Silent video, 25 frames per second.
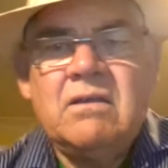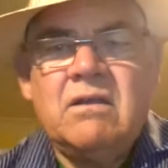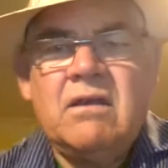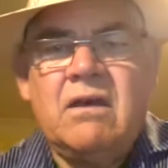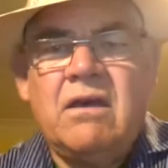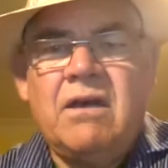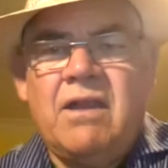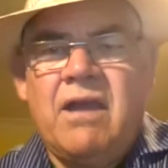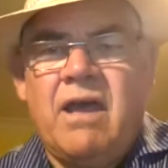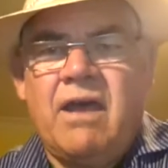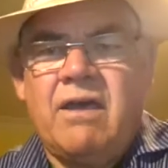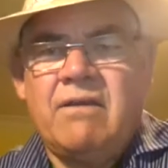
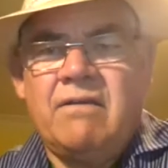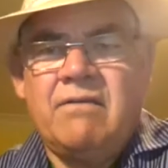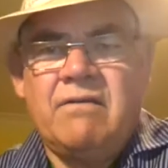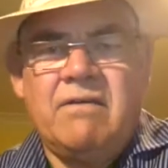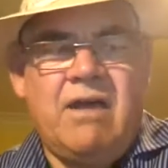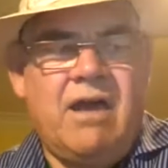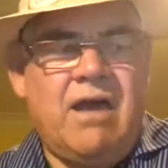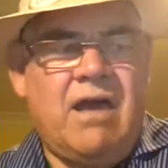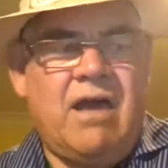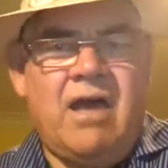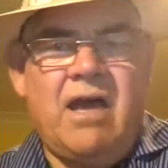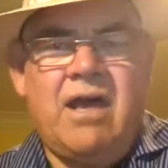Oh, no.
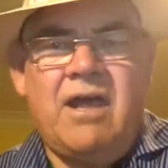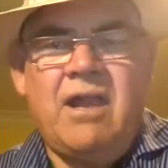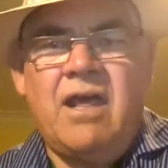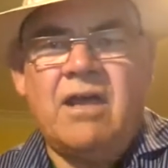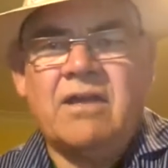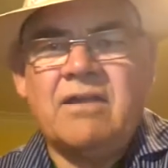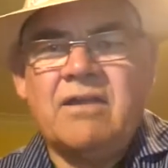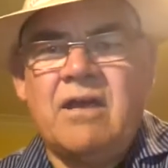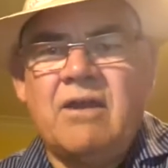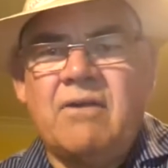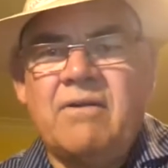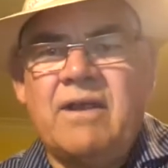I
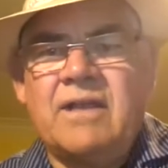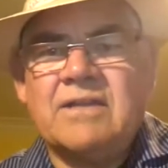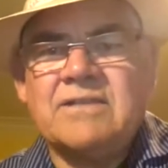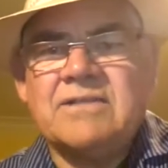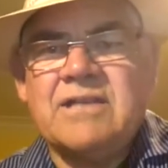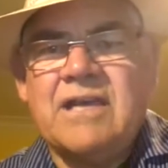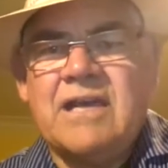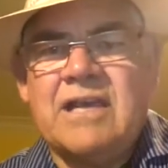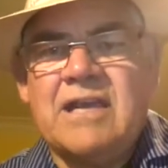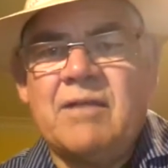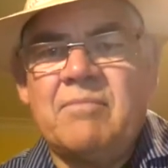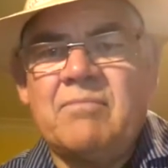don't go around
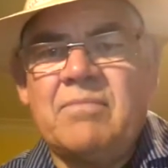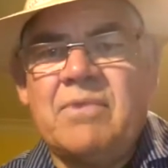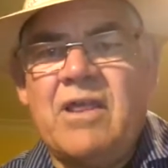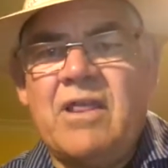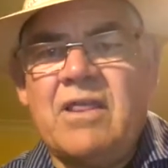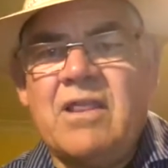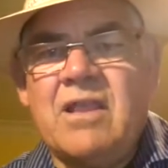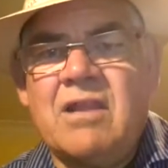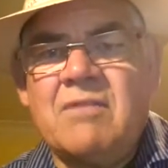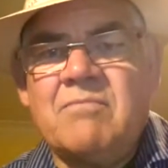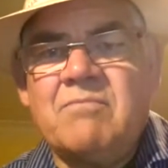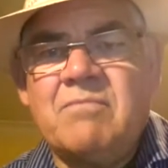saying I'm
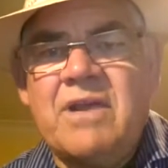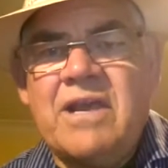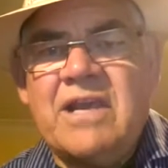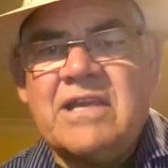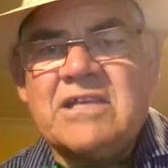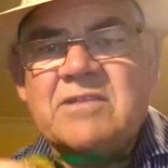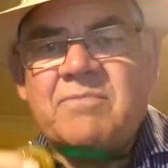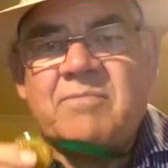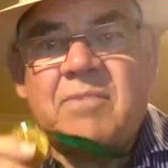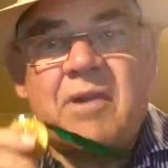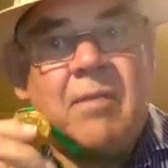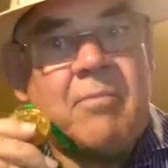the
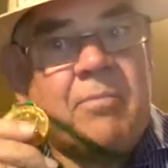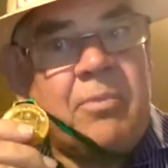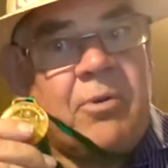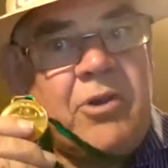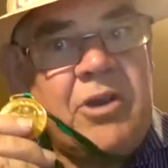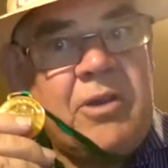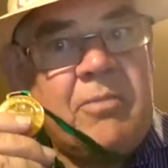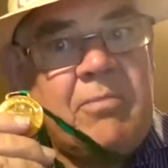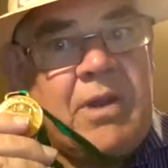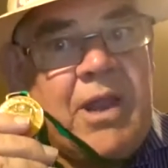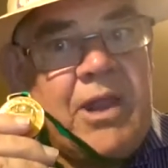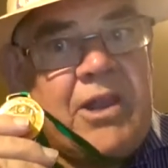best, but I'm
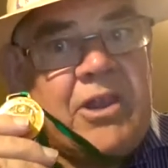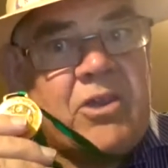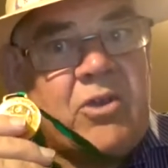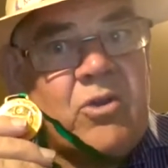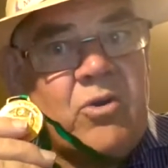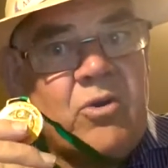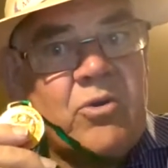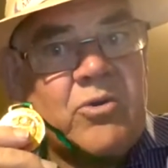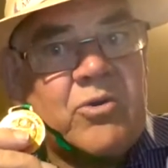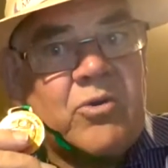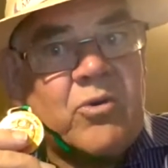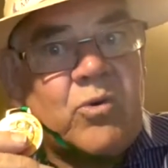pretty bloody
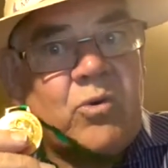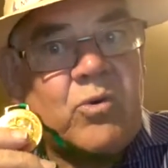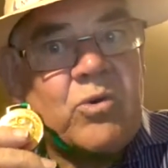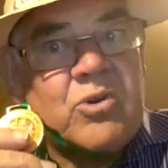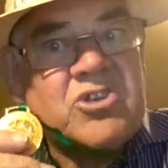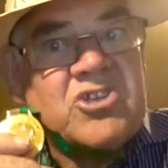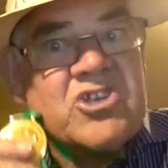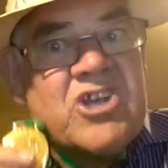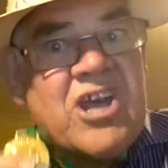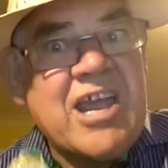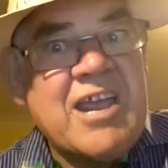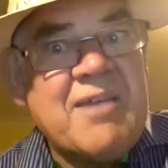good all
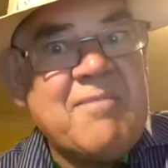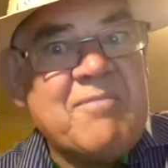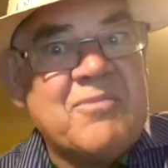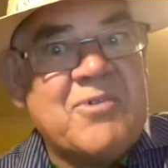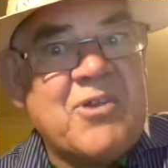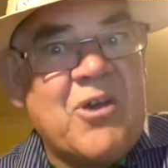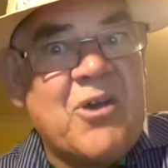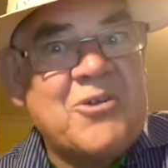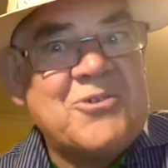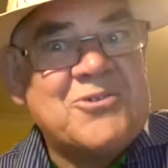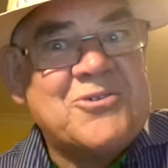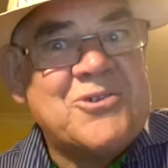the same.
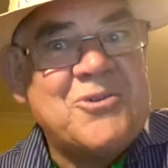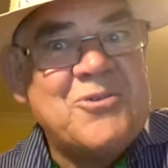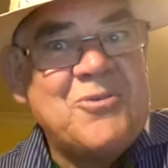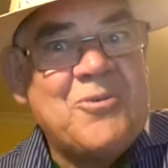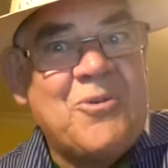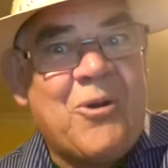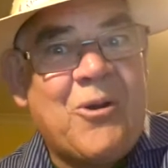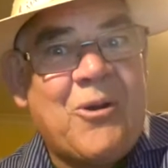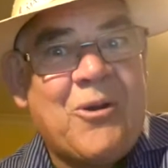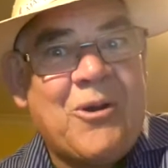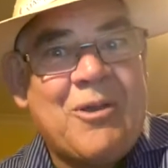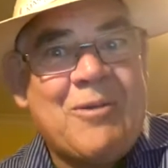Don't you
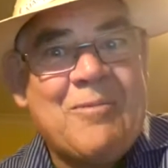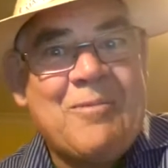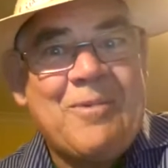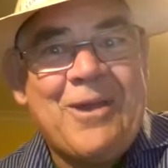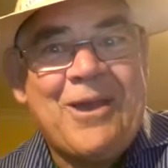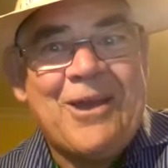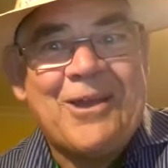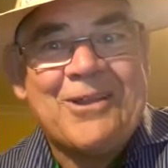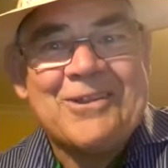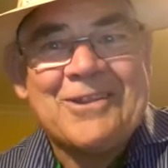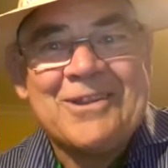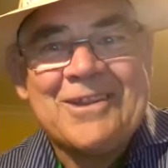worry about
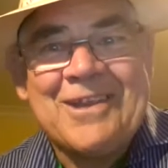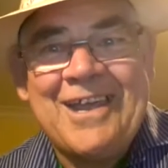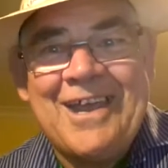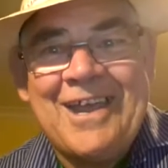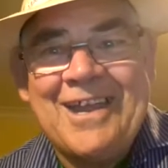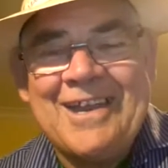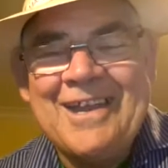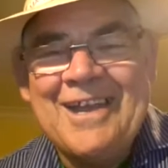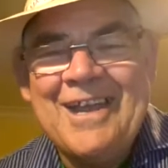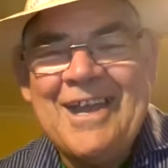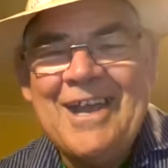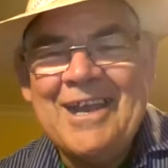that.
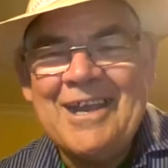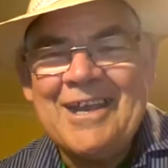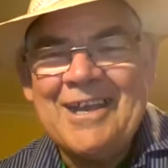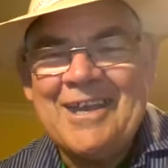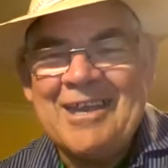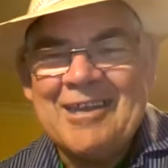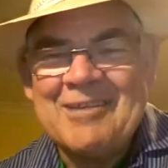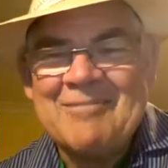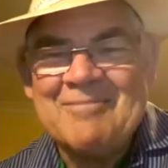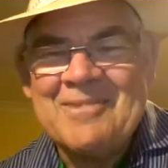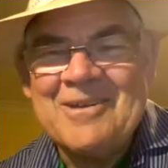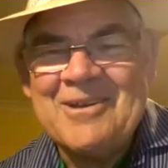
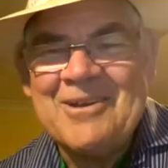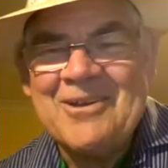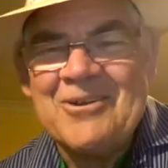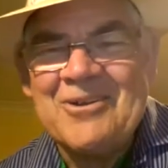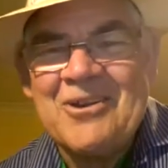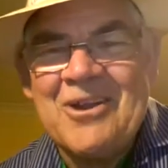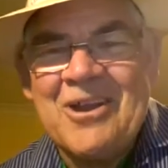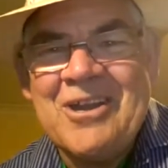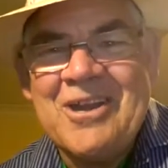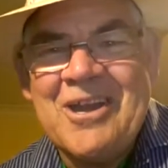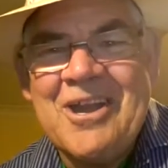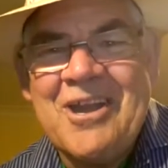Get me
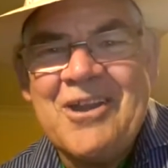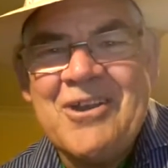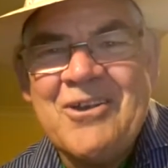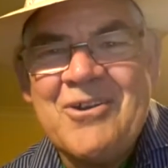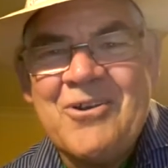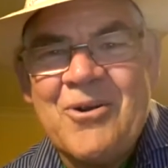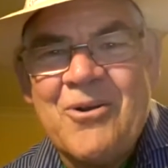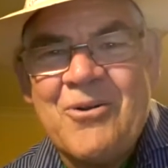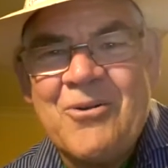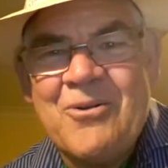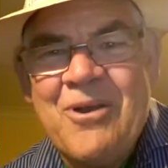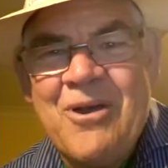on an
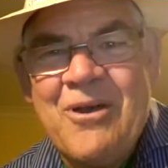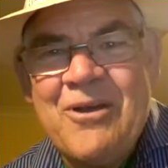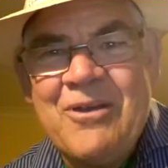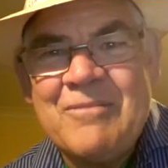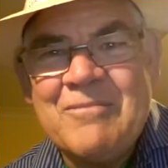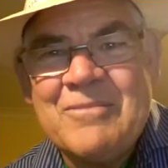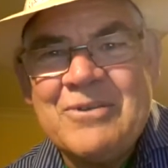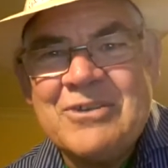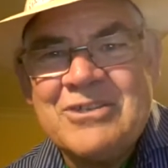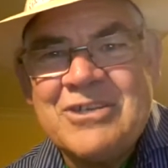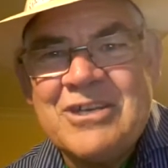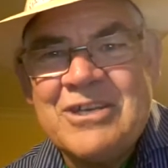indoor
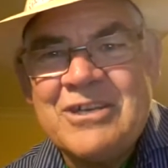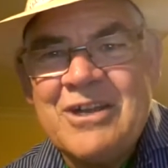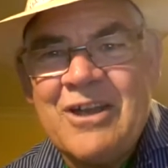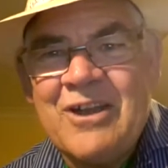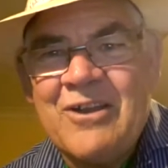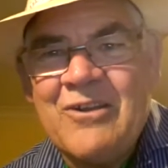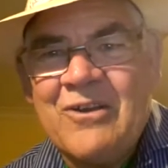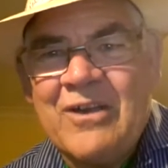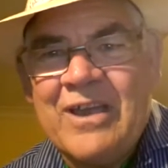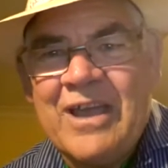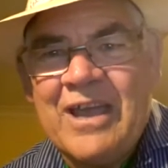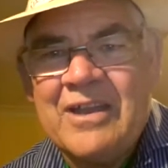rowing machine
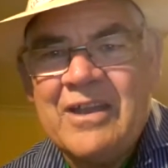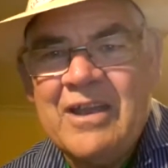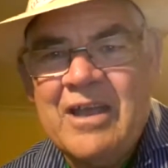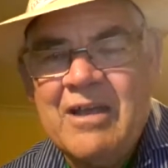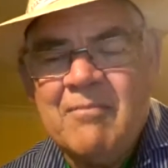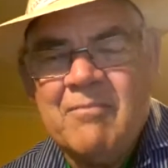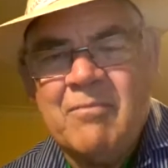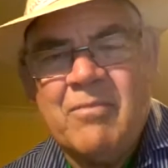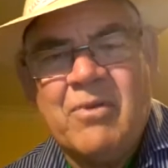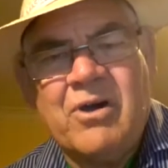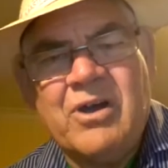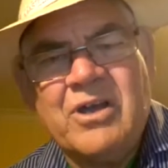and look out.
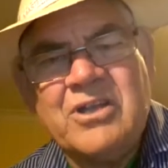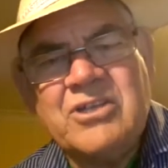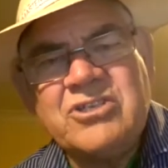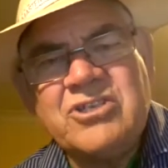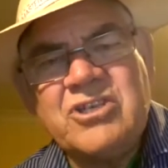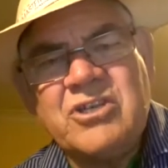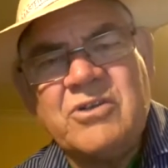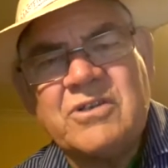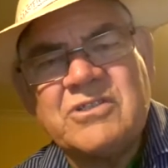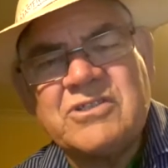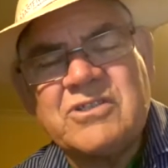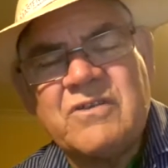
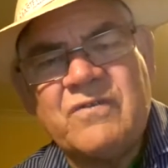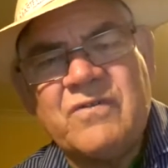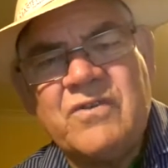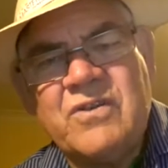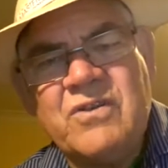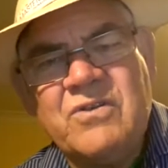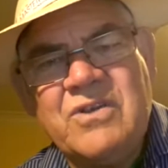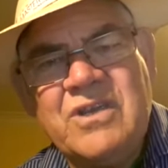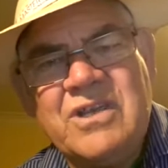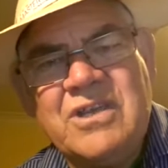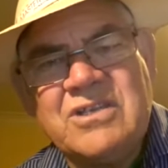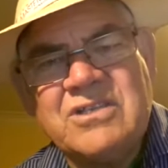Mind you, it's a
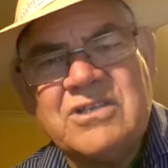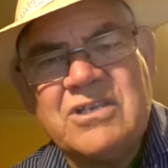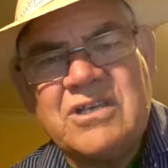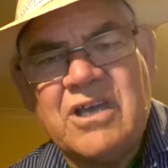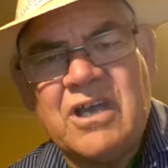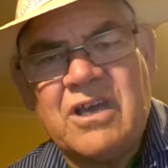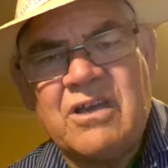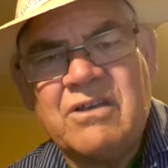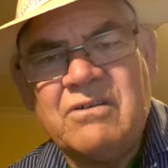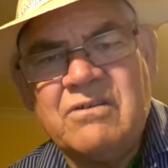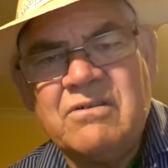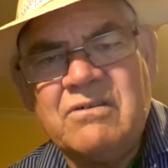few years
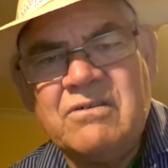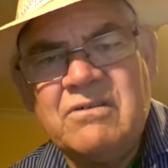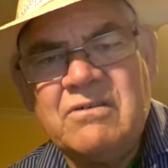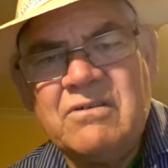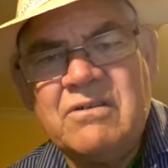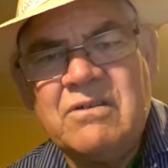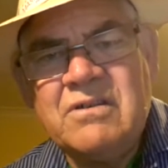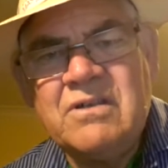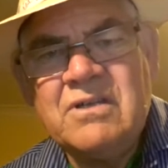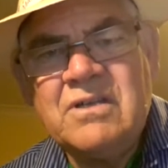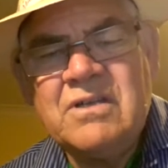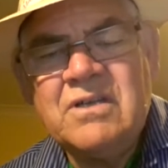ago.
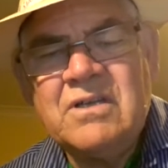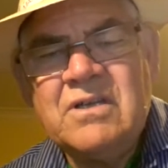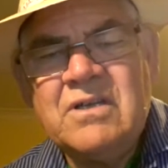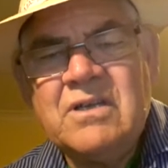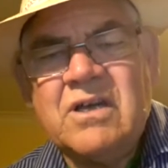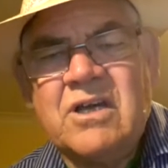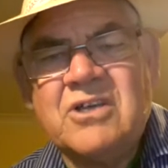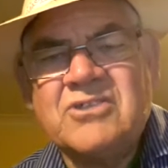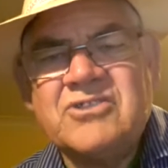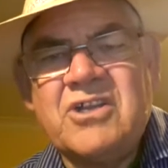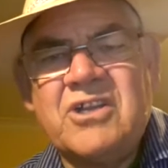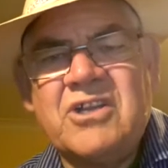
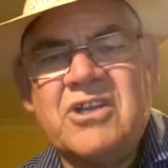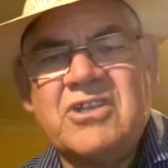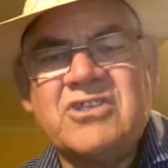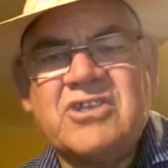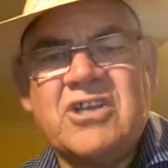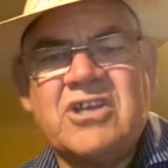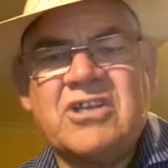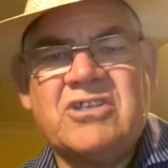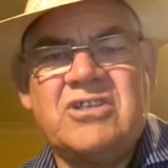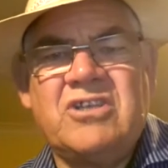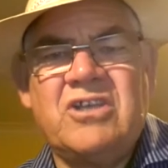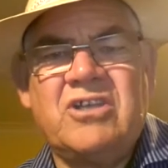I was only
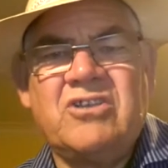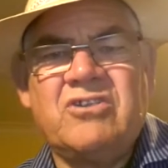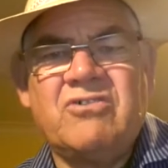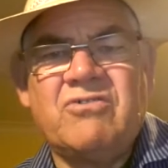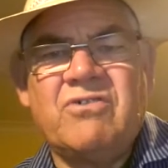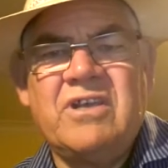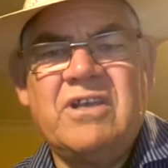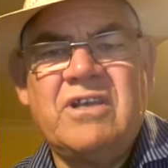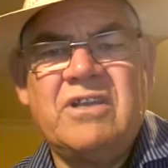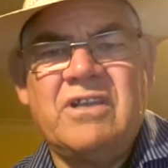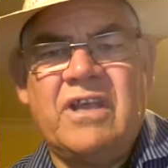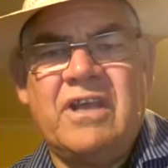
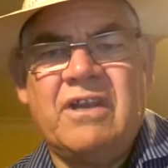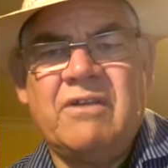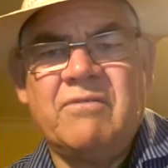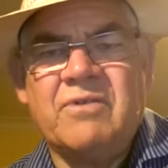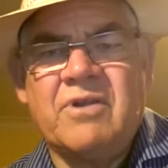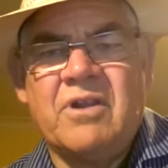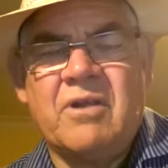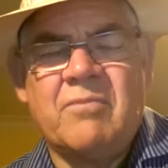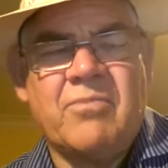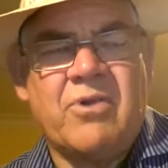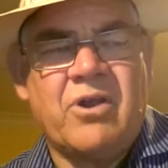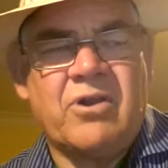63 then
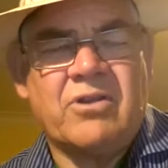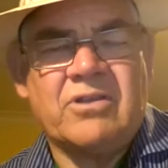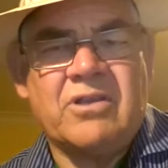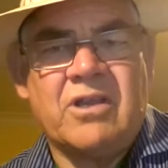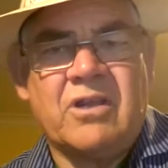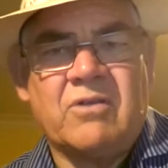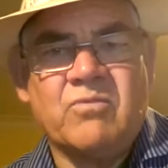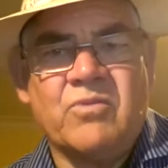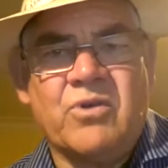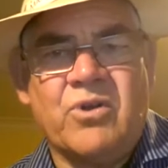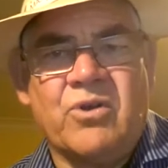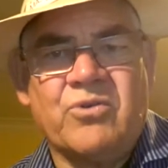when I broke
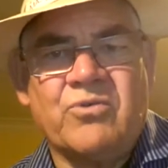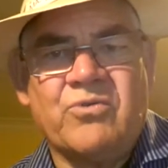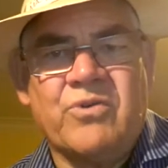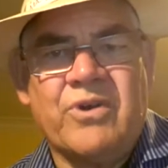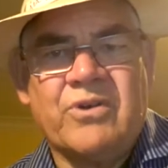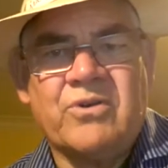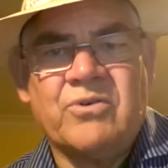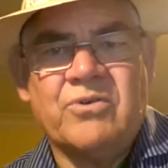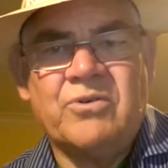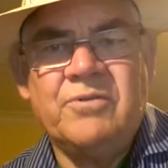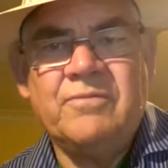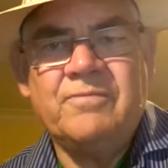that world
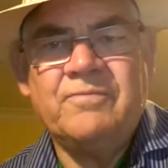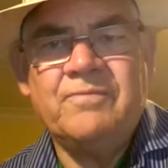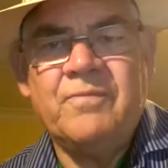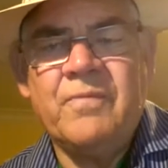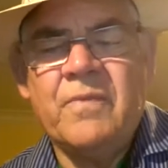record.